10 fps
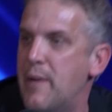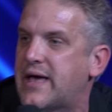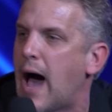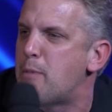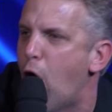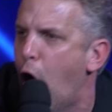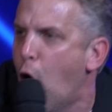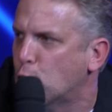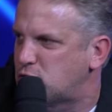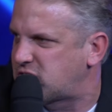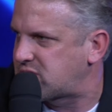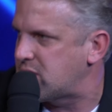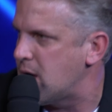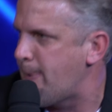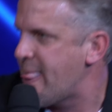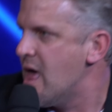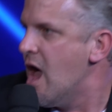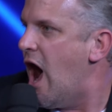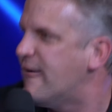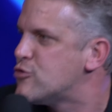will become oaks
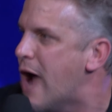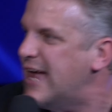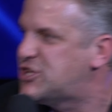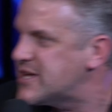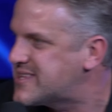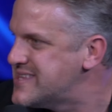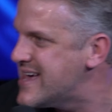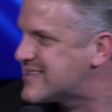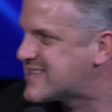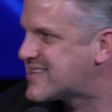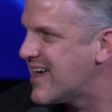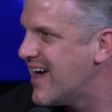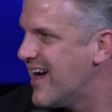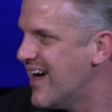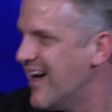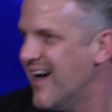of righteousness.